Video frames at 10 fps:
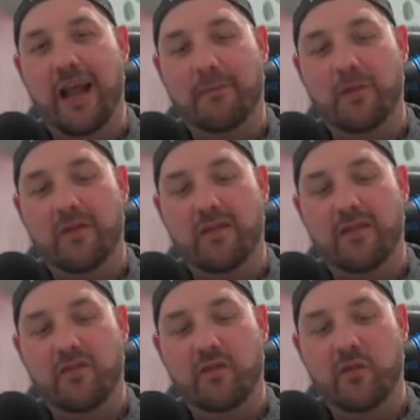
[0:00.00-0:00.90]
happy with
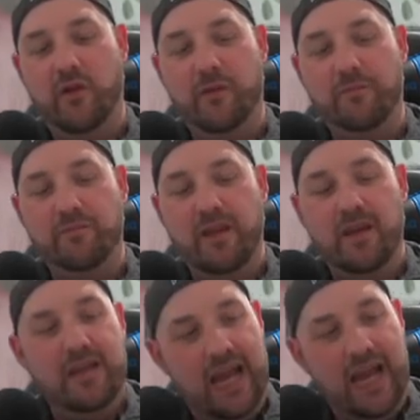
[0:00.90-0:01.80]
it. So
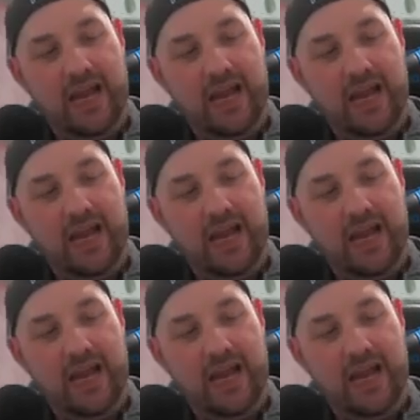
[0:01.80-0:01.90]
yeah,